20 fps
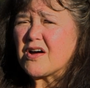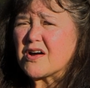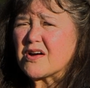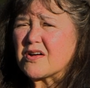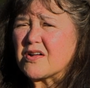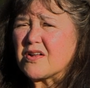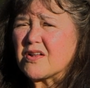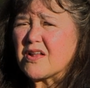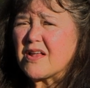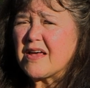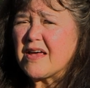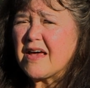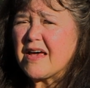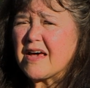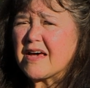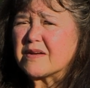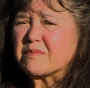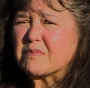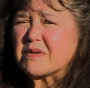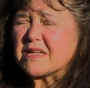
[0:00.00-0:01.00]
uncle
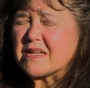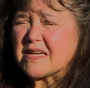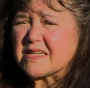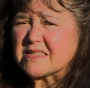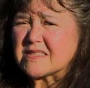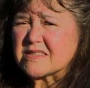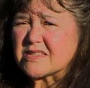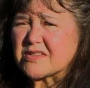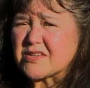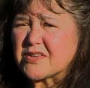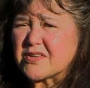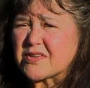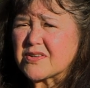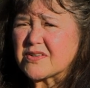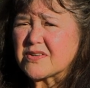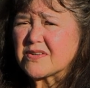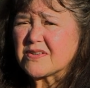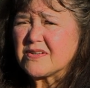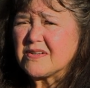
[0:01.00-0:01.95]
had molested her,